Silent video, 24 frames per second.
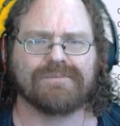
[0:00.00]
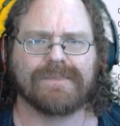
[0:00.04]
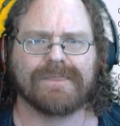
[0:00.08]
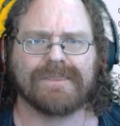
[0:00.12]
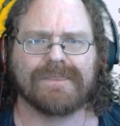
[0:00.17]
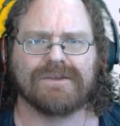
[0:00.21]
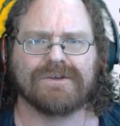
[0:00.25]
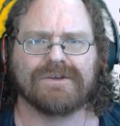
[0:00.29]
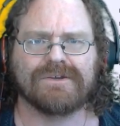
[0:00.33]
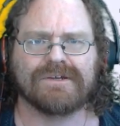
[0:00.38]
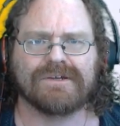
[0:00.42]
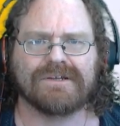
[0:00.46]

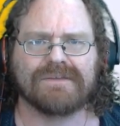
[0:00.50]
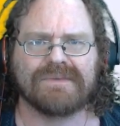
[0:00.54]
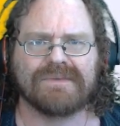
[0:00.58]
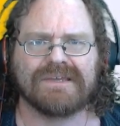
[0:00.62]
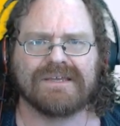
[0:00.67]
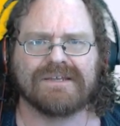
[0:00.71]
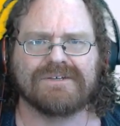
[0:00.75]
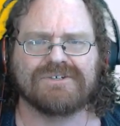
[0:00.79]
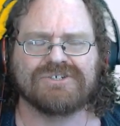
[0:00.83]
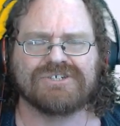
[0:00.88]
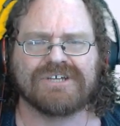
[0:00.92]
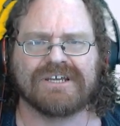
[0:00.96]
you're going to
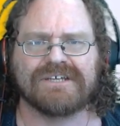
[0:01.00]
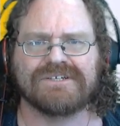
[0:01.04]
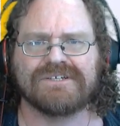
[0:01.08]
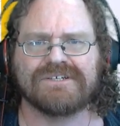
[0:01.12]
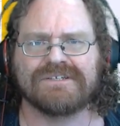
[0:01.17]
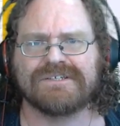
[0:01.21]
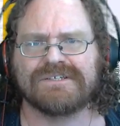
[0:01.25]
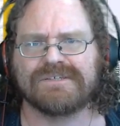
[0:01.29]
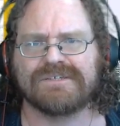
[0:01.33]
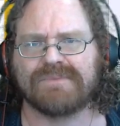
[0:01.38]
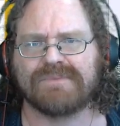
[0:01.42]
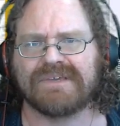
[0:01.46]
be changing
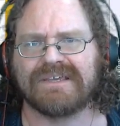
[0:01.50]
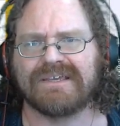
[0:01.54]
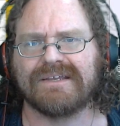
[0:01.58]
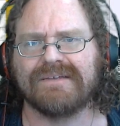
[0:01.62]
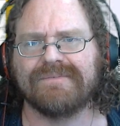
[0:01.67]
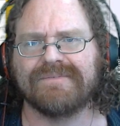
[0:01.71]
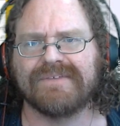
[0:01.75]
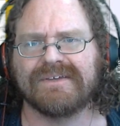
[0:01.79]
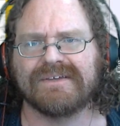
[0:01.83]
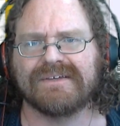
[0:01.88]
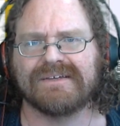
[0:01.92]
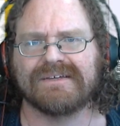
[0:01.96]
the speed
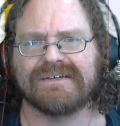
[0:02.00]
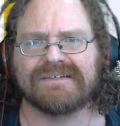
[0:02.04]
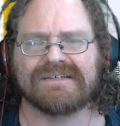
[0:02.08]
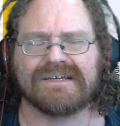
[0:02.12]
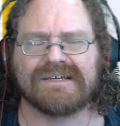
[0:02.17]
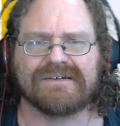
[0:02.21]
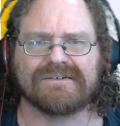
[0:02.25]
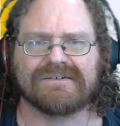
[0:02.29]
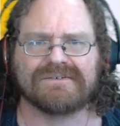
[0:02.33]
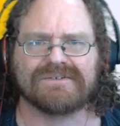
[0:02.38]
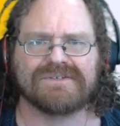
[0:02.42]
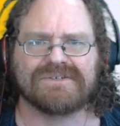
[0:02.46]

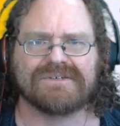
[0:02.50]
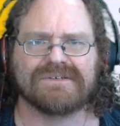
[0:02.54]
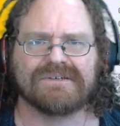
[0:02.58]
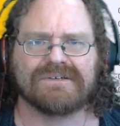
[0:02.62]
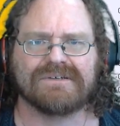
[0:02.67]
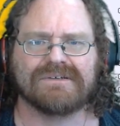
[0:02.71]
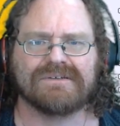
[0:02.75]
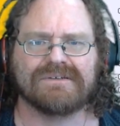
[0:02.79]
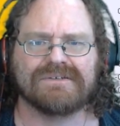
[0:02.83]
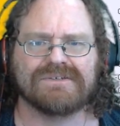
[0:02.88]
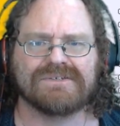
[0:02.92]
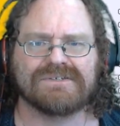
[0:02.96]
down
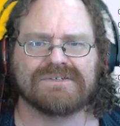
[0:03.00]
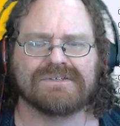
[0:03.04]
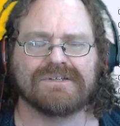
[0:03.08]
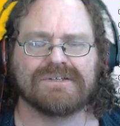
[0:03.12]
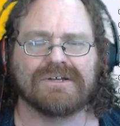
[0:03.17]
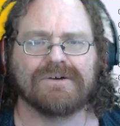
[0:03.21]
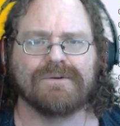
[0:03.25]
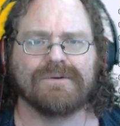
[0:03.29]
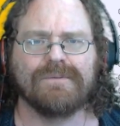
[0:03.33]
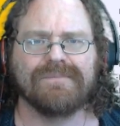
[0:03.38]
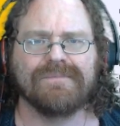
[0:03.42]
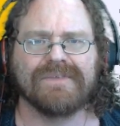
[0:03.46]
to
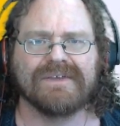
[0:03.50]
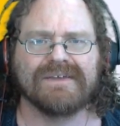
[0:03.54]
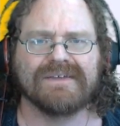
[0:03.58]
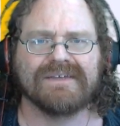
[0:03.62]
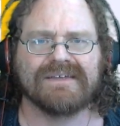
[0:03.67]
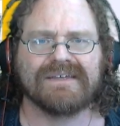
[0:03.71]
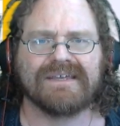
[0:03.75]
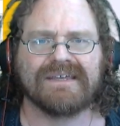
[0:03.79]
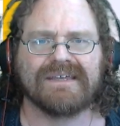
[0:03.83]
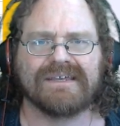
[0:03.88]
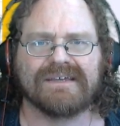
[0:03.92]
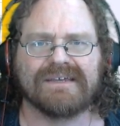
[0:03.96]
slow,
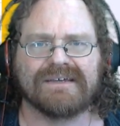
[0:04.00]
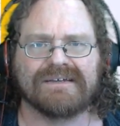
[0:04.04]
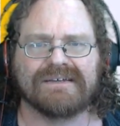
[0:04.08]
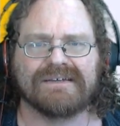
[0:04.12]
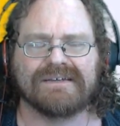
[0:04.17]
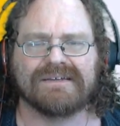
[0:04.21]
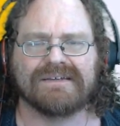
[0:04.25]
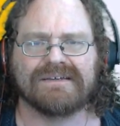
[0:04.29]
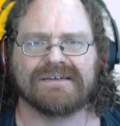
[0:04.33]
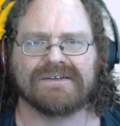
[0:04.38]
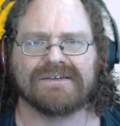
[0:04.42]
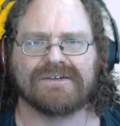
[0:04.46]
and
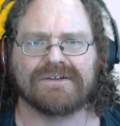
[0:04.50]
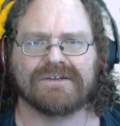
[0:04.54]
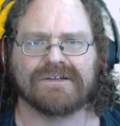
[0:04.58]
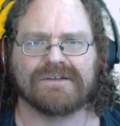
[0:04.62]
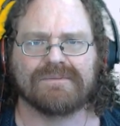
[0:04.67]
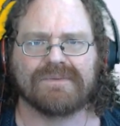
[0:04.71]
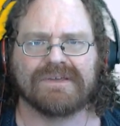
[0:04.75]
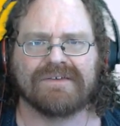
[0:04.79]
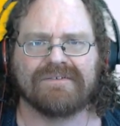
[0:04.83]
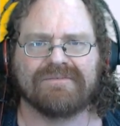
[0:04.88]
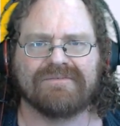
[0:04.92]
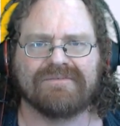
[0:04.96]
you're going to
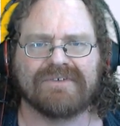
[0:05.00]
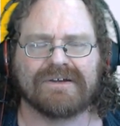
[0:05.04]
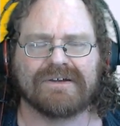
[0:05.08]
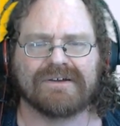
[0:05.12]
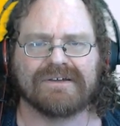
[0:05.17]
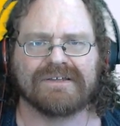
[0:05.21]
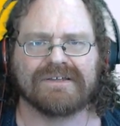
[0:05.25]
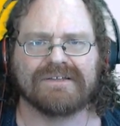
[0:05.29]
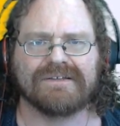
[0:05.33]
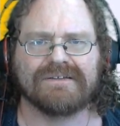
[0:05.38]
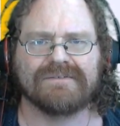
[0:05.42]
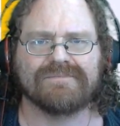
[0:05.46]
be
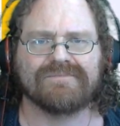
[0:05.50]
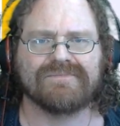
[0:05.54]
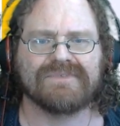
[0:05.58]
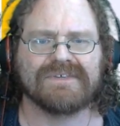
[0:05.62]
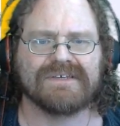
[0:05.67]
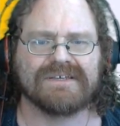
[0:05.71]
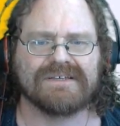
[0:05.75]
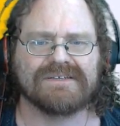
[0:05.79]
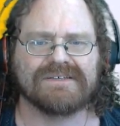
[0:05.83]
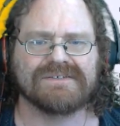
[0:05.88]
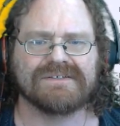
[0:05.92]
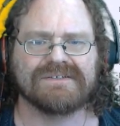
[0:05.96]
varying
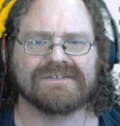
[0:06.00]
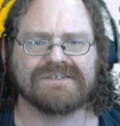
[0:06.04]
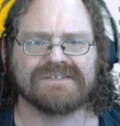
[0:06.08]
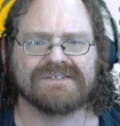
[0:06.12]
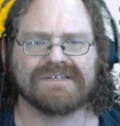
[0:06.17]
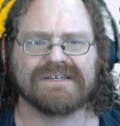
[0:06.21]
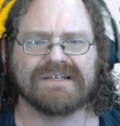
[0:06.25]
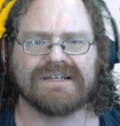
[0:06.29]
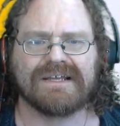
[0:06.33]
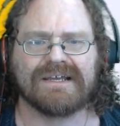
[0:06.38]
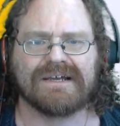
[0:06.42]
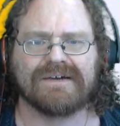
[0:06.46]
these and
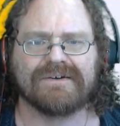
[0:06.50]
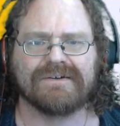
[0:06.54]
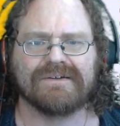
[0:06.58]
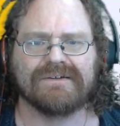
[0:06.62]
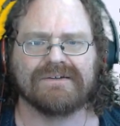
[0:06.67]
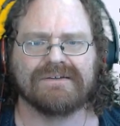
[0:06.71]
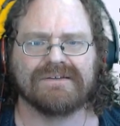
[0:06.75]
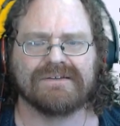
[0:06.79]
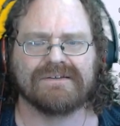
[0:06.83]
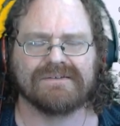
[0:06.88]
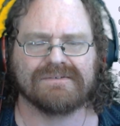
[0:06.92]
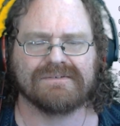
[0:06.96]
seeing how
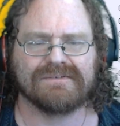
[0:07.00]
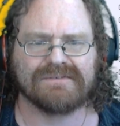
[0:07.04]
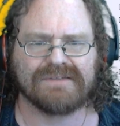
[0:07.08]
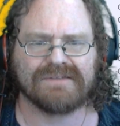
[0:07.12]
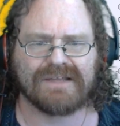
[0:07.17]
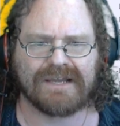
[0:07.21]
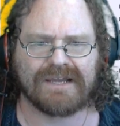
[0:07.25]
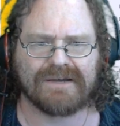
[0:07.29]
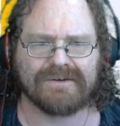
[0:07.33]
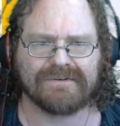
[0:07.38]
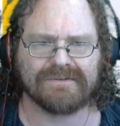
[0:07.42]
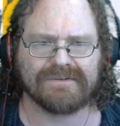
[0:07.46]

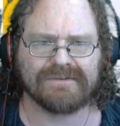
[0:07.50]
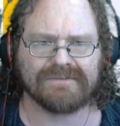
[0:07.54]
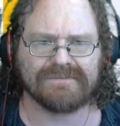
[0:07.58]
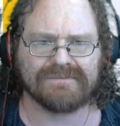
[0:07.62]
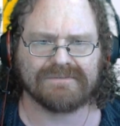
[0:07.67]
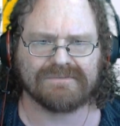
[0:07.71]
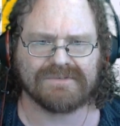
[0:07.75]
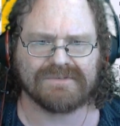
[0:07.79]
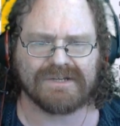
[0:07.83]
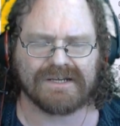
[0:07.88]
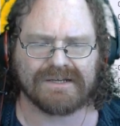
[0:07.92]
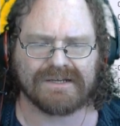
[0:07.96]
it
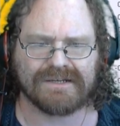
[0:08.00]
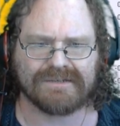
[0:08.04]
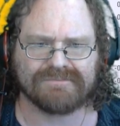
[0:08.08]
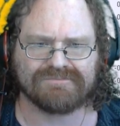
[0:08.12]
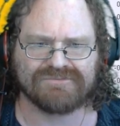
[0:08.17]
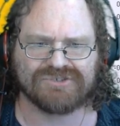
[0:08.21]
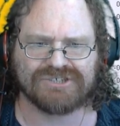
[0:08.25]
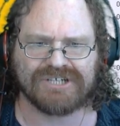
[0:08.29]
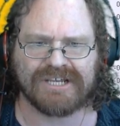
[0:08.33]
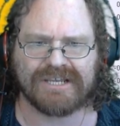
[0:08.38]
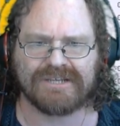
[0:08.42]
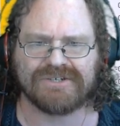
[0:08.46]

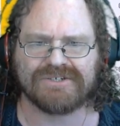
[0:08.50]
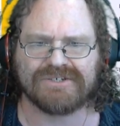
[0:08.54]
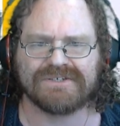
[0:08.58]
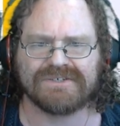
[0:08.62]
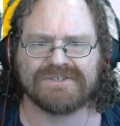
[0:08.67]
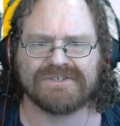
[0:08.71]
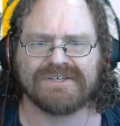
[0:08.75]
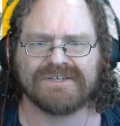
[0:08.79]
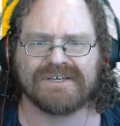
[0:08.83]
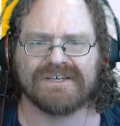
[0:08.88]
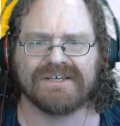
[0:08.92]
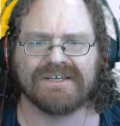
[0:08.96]

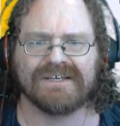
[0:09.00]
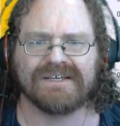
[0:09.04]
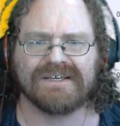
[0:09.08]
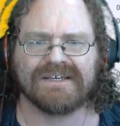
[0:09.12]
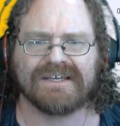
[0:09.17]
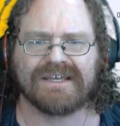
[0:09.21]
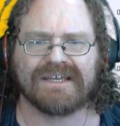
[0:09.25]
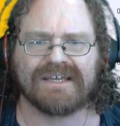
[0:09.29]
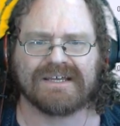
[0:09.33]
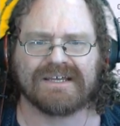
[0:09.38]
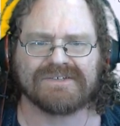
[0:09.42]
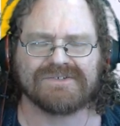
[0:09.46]
changes
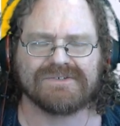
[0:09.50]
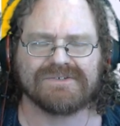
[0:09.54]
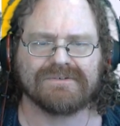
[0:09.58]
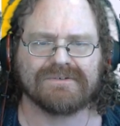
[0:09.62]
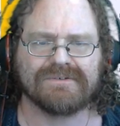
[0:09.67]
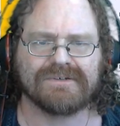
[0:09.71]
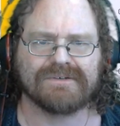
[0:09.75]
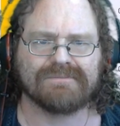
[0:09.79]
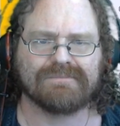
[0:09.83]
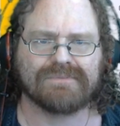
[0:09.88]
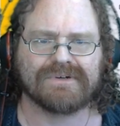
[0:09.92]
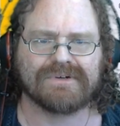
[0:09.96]
as you
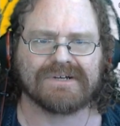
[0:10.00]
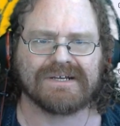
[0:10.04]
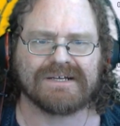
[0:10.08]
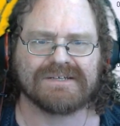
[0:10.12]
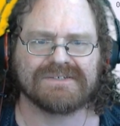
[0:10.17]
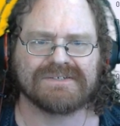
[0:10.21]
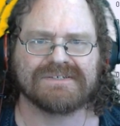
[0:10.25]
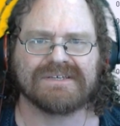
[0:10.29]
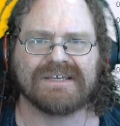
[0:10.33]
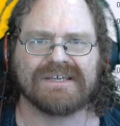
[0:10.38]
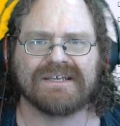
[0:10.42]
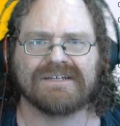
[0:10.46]

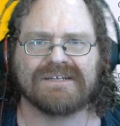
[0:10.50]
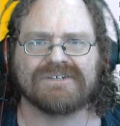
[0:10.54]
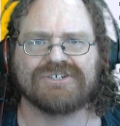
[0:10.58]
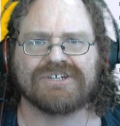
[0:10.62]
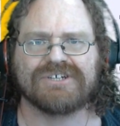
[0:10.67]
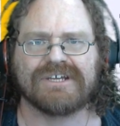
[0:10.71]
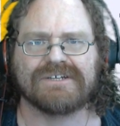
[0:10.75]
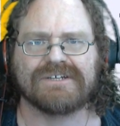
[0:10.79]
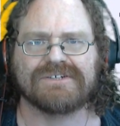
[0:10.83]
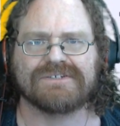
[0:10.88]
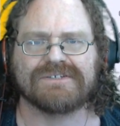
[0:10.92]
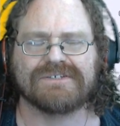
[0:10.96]
compress and
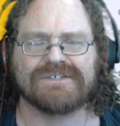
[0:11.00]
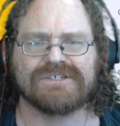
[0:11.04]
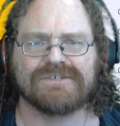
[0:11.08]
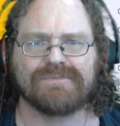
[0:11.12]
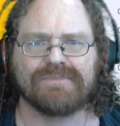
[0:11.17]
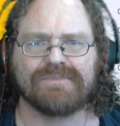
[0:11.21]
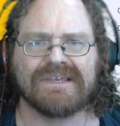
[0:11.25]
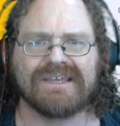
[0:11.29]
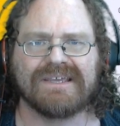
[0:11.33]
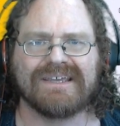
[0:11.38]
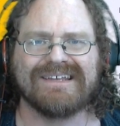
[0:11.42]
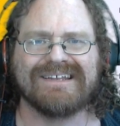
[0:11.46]
change the
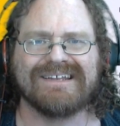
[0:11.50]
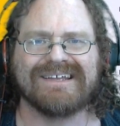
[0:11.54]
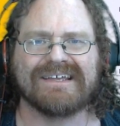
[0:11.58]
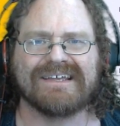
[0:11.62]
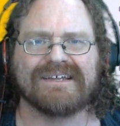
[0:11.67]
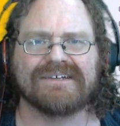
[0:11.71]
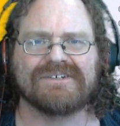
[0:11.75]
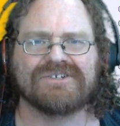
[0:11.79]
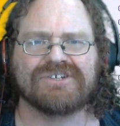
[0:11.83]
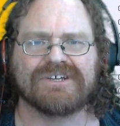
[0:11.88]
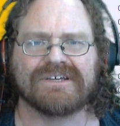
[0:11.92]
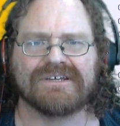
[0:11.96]
speed
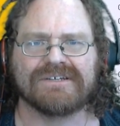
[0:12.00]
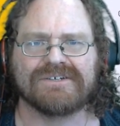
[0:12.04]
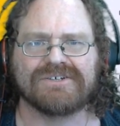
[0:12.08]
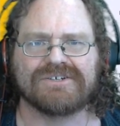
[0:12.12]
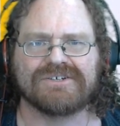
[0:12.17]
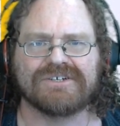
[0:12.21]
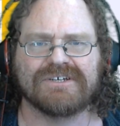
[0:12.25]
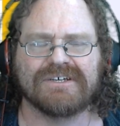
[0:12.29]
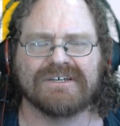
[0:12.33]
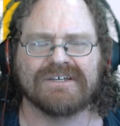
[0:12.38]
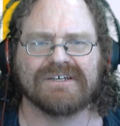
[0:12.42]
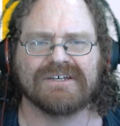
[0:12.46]
and
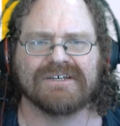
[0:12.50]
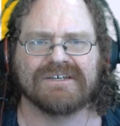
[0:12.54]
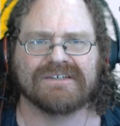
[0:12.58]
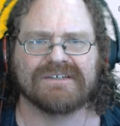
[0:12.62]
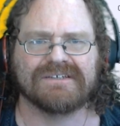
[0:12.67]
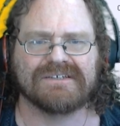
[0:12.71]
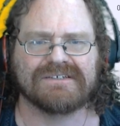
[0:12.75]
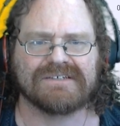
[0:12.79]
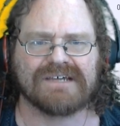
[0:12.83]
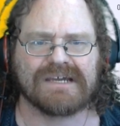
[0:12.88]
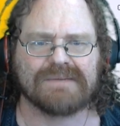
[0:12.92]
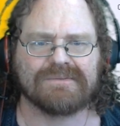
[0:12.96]
change
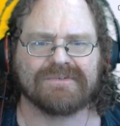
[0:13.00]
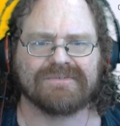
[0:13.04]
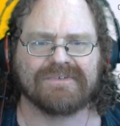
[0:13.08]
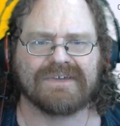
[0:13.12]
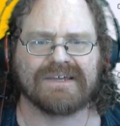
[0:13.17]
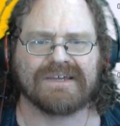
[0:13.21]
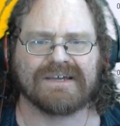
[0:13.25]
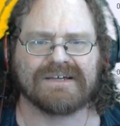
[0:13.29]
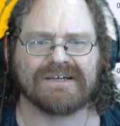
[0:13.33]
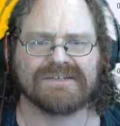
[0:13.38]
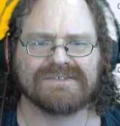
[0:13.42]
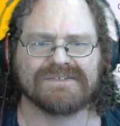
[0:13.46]
the type of
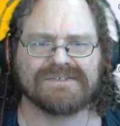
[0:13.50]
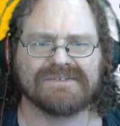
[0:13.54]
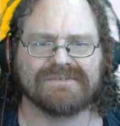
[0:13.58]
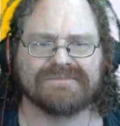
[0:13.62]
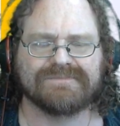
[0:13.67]
gas.